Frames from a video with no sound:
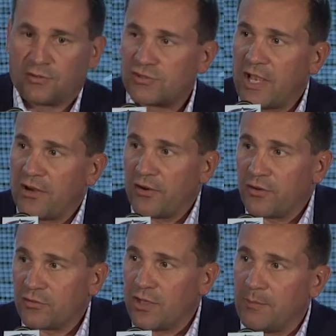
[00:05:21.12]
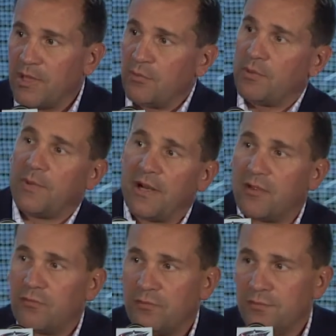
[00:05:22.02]
Scott Hartnell's coming in. We might
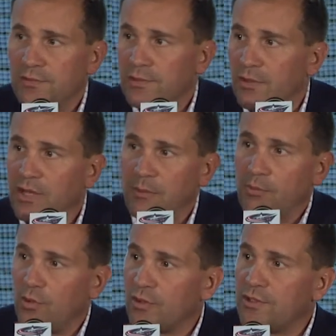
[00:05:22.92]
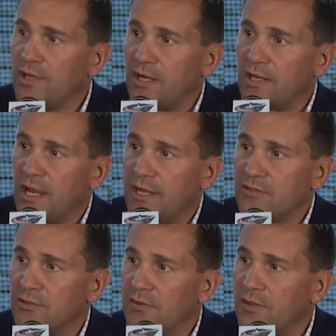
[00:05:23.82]
have, a couple more young
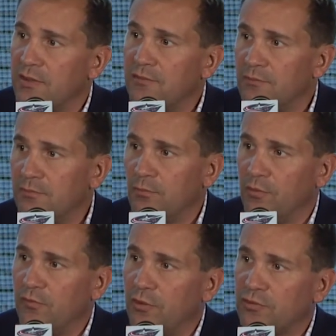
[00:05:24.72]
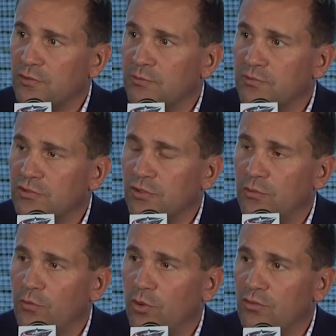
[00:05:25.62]
guys that will fill some
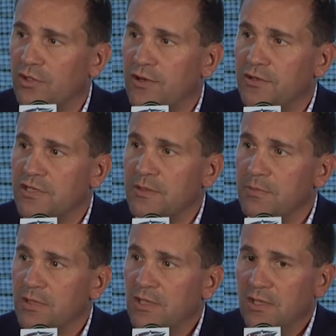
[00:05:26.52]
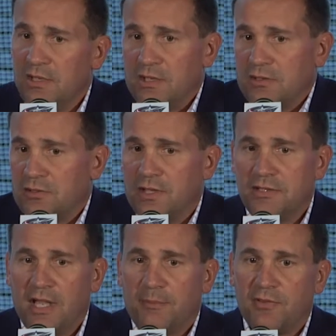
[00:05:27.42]
certain roles on our team
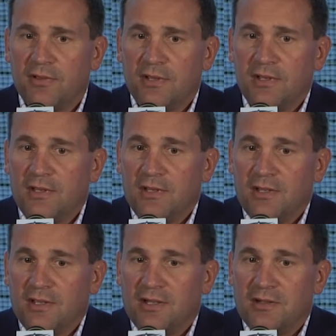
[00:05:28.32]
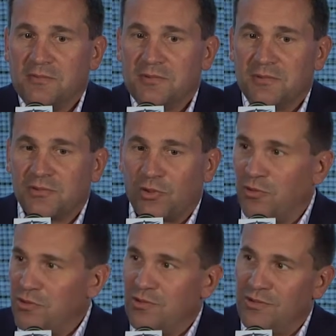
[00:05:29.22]
at depth.
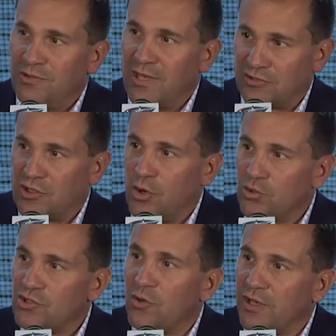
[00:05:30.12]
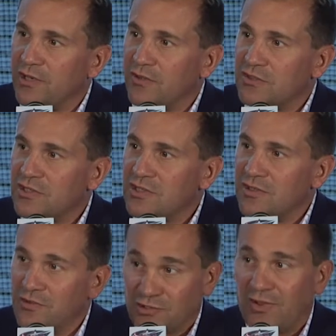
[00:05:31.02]
So as a coach going into the
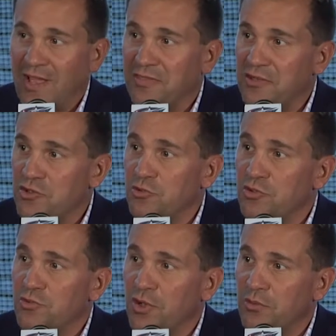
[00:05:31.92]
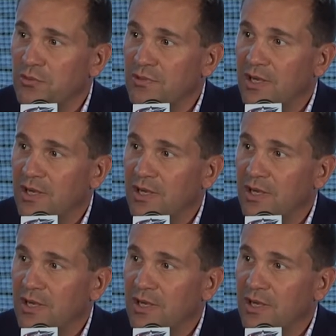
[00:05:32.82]
season, there's a lot that you do know.